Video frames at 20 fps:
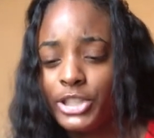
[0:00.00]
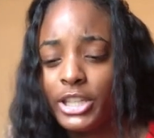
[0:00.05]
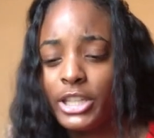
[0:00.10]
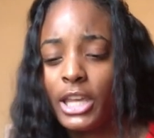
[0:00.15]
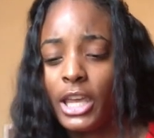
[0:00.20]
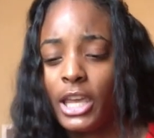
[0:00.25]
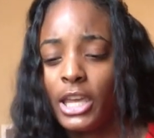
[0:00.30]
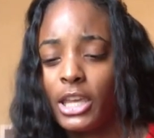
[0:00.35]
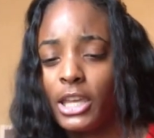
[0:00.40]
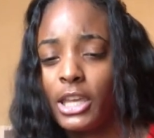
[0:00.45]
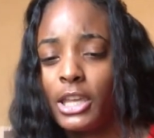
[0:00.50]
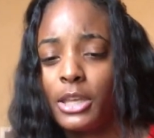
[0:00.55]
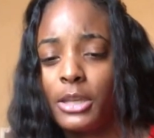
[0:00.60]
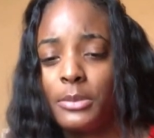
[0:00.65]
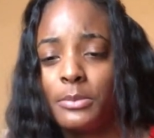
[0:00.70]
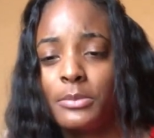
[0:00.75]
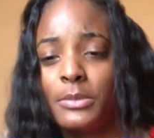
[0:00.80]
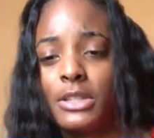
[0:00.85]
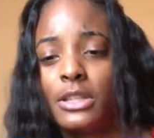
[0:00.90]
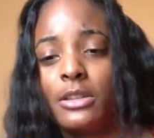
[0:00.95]

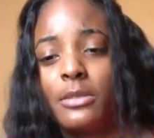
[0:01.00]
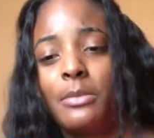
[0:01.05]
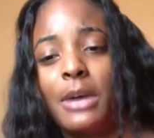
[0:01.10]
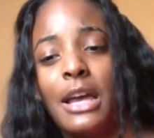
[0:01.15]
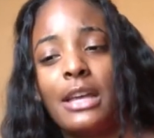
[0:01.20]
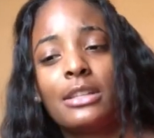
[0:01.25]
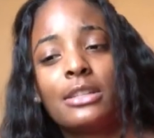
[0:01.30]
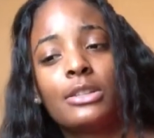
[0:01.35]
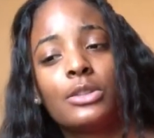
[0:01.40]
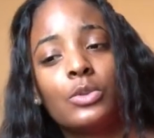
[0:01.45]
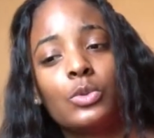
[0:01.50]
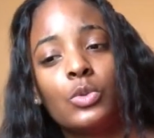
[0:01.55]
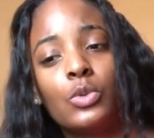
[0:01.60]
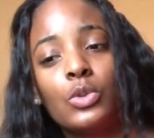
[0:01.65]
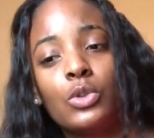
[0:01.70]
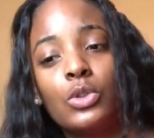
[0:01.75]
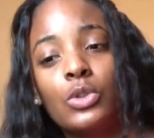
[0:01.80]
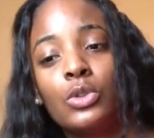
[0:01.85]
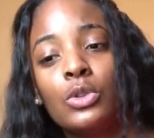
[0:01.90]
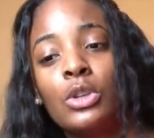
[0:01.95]
came to my
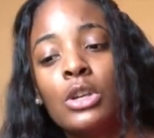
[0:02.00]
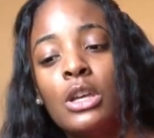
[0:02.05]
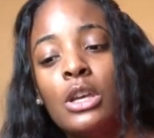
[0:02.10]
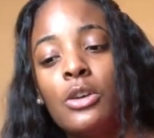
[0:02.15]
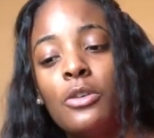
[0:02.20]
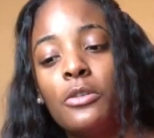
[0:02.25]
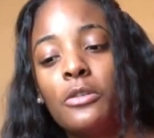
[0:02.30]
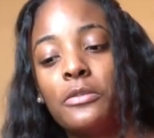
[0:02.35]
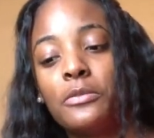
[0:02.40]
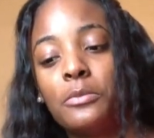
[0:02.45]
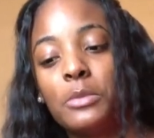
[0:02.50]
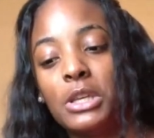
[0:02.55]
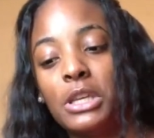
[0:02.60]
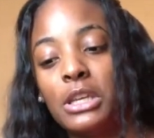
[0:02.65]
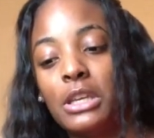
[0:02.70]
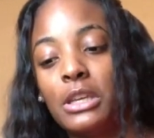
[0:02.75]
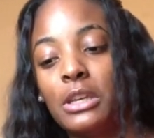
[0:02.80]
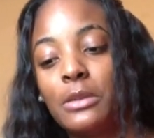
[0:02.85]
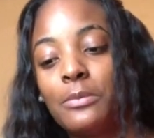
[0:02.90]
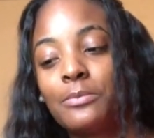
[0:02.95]
school with
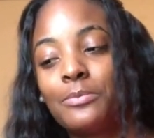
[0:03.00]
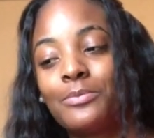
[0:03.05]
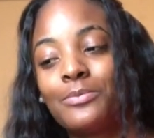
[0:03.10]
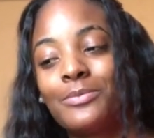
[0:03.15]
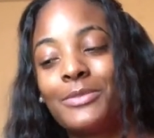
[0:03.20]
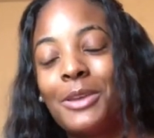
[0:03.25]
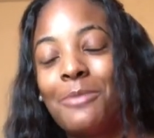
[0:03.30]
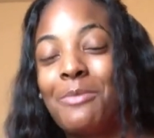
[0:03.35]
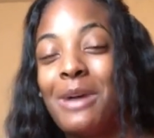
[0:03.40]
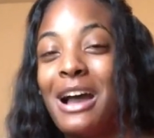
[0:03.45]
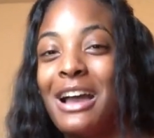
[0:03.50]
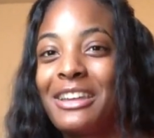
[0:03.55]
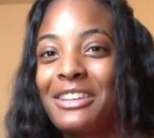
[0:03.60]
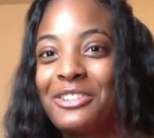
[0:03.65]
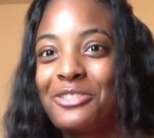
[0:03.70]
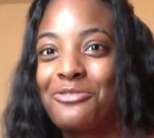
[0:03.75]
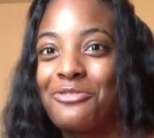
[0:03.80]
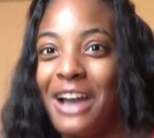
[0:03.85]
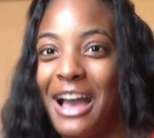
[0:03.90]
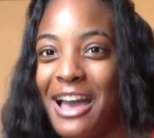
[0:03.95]
me, and
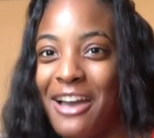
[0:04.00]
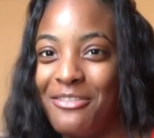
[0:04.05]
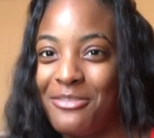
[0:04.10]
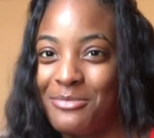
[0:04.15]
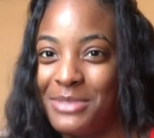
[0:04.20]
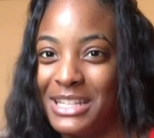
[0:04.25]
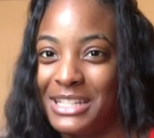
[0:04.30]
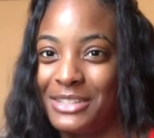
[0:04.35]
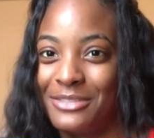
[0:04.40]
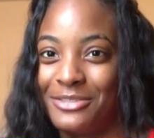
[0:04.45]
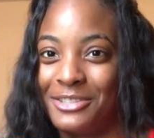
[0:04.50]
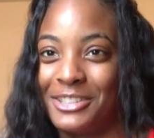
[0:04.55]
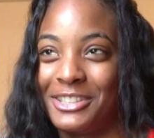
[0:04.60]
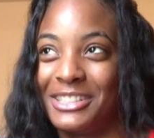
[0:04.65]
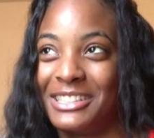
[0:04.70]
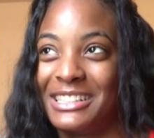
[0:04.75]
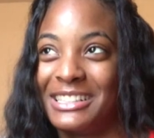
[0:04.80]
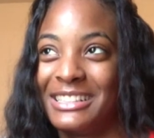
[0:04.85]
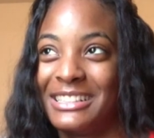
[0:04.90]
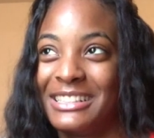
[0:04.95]
mind you, I have a best
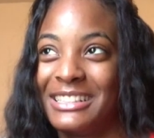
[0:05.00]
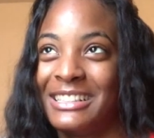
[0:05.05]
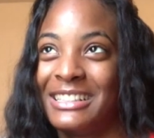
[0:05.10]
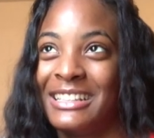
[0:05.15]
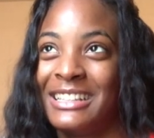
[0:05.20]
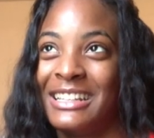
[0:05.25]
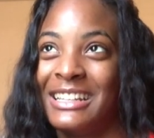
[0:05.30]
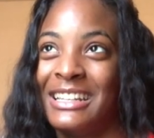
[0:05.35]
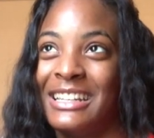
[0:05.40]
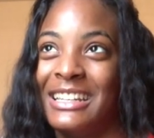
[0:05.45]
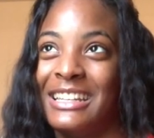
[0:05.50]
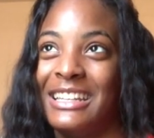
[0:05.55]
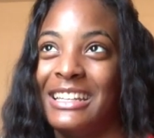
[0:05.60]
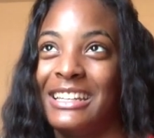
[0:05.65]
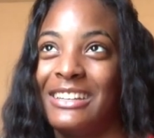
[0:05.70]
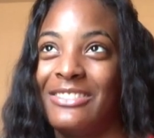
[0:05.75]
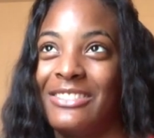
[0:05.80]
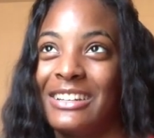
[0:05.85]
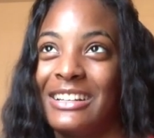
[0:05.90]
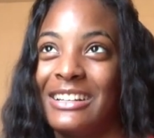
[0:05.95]
friend
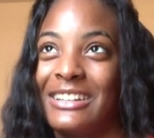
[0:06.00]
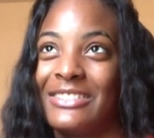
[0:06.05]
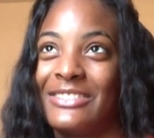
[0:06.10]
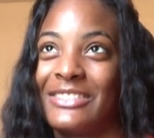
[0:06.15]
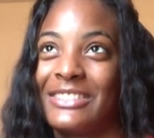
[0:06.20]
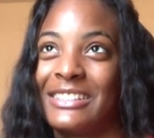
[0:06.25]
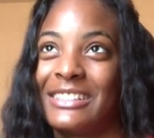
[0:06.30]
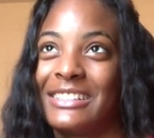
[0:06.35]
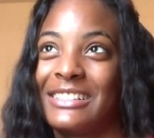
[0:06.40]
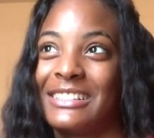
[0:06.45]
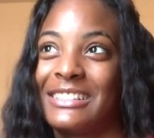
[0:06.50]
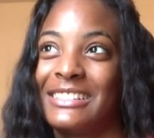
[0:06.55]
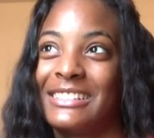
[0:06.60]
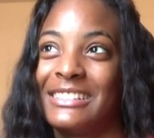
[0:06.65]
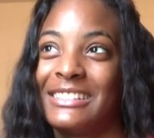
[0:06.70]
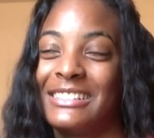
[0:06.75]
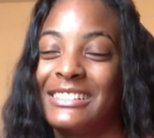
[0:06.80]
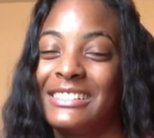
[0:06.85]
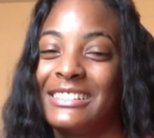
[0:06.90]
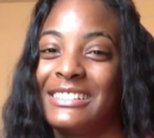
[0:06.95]
and whatever,
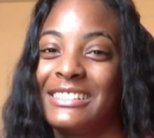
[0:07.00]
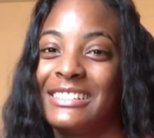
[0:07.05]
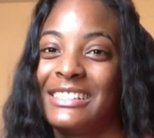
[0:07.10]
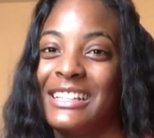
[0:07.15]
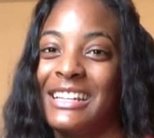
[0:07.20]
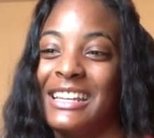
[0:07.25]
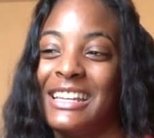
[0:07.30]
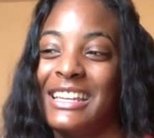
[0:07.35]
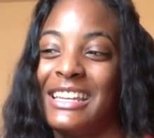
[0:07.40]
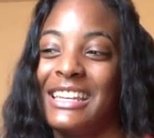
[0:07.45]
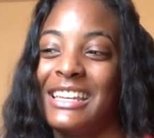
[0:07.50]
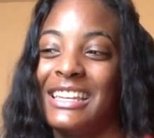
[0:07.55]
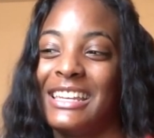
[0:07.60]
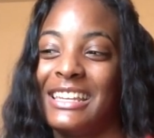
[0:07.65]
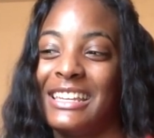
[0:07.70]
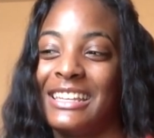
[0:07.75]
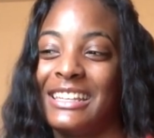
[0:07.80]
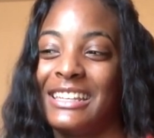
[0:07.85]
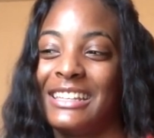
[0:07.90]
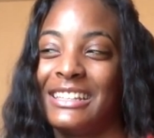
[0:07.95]

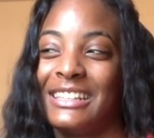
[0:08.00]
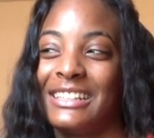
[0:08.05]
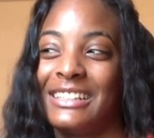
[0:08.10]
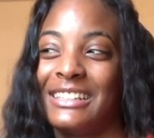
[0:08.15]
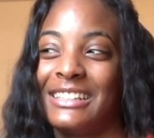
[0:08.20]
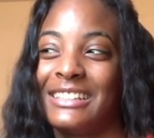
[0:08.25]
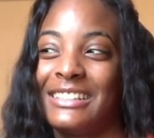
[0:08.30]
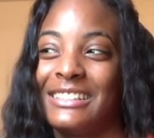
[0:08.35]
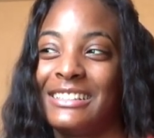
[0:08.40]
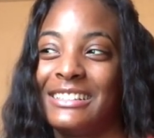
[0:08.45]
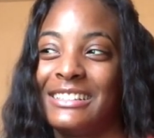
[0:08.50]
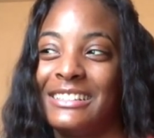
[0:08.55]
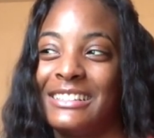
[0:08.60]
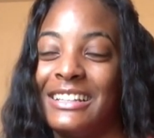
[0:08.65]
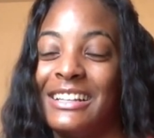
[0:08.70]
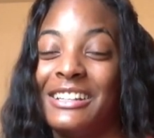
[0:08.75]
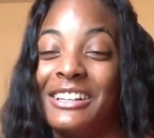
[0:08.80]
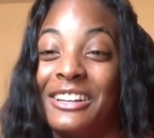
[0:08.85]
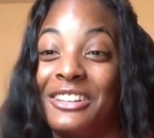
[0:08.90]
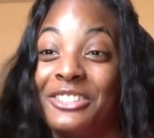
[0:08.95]
and
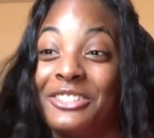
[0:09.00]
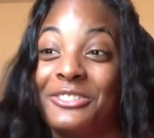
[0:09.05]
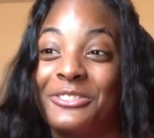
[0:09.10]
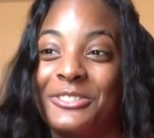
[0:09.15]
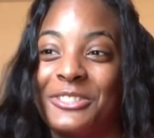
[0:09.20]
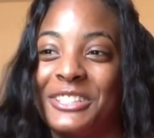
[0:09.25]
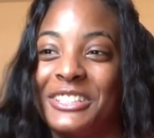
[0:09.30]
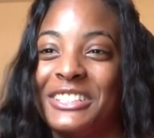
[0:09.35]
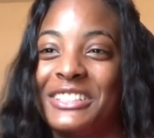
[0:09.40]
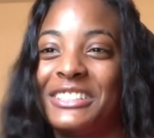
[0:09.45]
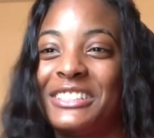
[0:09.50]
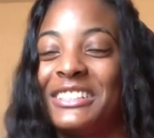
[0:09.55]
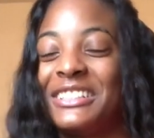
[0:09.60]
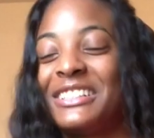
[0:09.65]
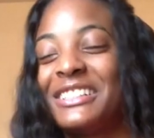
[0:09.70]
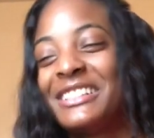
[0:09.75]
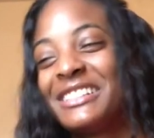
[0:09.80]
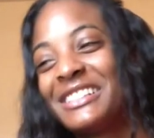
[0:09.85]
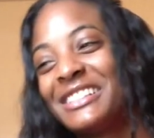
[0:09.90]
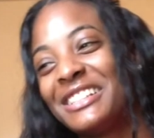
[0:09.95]
another friend.
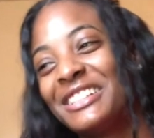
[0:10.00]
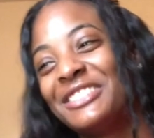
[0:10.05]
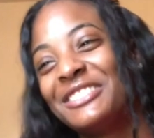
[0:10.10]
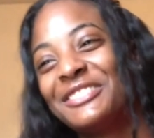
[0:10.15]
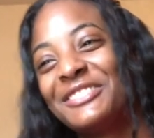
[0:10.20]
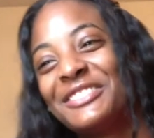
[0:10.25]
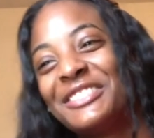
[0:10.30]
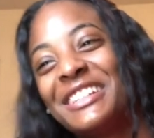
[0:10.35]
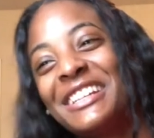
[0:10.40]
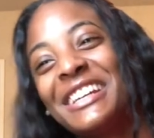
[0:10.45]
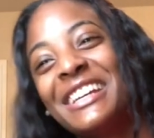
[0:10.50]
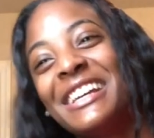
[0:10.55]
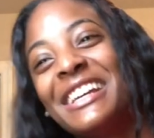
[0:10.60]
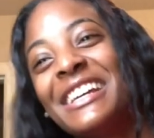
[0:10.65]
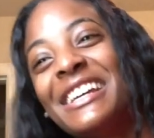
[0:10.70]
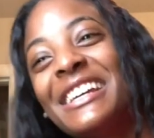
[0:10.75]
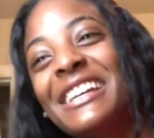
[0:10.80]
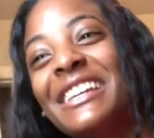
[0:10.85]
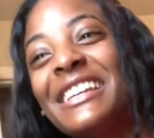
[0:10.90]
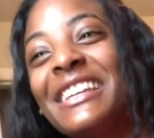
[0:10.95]
So
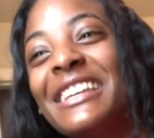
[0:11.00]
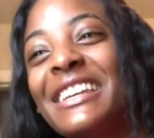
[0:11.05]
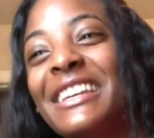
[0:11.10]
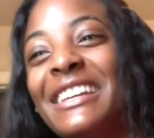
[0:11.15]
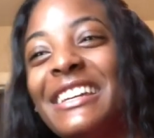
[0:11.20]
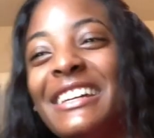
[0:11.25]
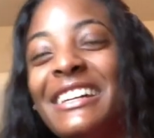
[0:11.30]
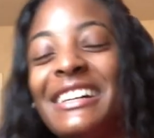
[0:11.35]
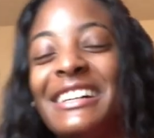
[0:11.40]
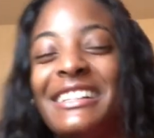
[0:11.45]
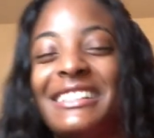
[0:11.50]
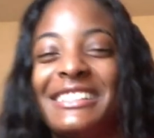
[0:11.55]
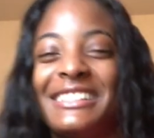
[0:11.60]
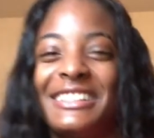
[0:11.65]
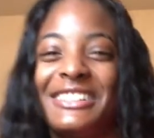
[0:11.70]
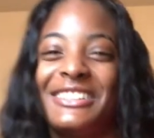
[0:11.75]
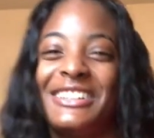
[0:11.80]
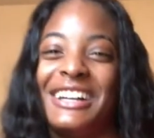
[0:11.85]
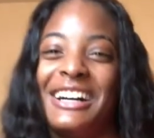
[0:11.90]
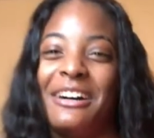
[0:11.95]
yeah,
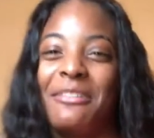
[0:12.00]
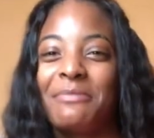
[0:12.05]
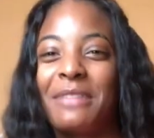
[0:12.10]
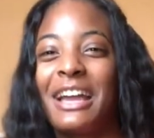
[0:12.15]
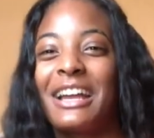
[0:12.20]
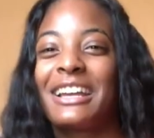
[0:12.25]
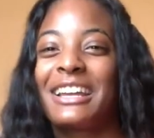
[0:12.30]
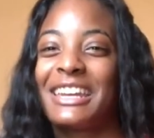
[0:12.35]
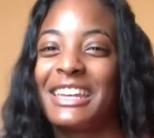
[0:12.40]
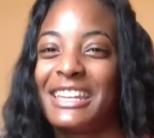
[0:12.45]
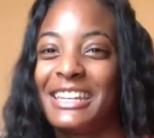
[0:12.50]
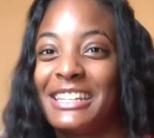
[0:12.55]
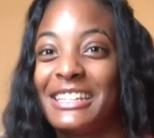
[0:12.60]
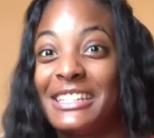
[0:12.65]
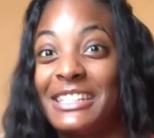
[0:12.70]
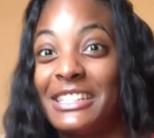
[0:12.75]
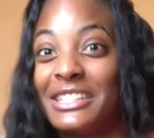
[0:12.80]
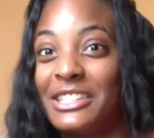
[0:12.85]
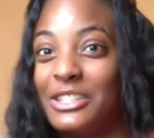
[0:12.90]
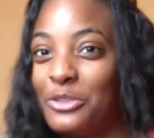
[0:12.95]
so I'm not gonna get
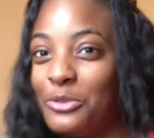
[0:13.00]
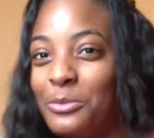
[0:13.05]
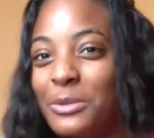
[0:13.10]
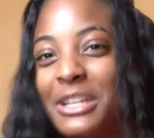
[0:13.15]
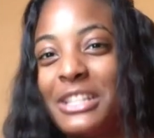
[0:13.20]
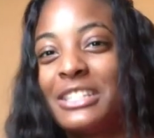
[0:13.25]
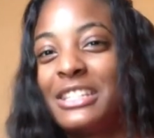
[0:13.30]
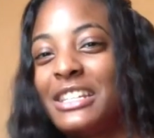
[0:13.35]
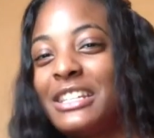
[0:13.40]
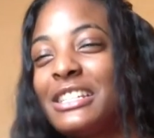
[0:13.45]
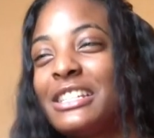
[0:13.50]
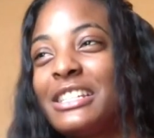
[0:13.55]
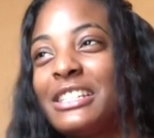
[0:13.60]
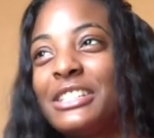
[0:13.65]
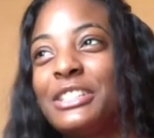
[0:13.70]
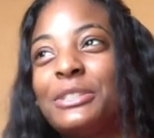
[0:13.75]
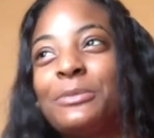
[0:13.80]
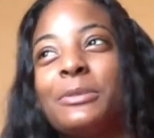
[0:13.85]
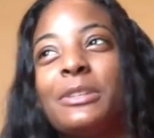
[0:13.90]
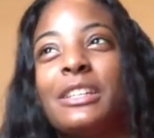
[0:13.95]
into too much
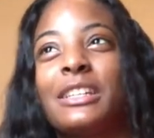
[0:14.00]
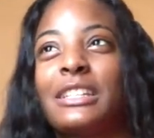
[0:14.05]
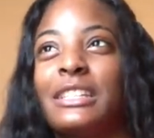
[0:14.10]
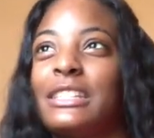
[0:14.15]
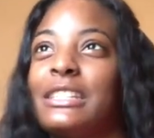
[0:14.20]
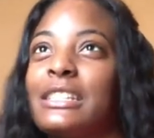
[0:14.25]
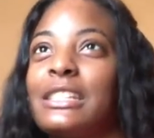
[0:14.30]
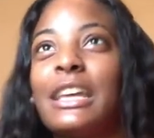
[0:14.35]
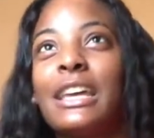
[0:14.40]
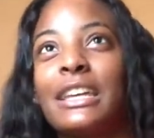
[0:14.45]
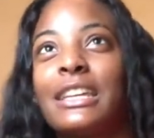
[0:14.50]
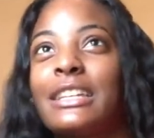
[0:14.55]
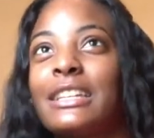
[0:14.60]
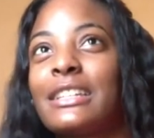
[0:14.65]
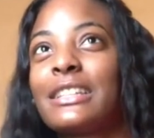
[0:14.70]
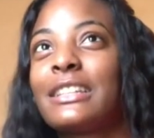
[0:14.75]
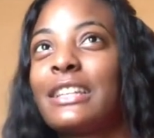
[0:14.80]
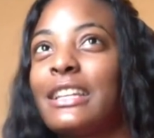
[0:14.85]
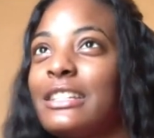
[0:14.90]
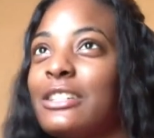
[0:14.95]
details because like
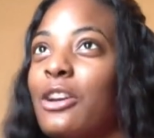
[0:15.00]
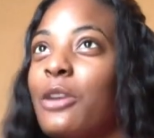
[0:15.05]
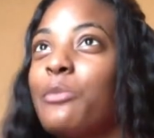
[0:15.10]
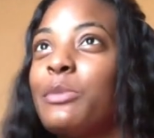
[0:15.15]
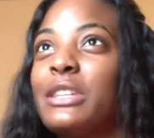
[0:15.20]
that's our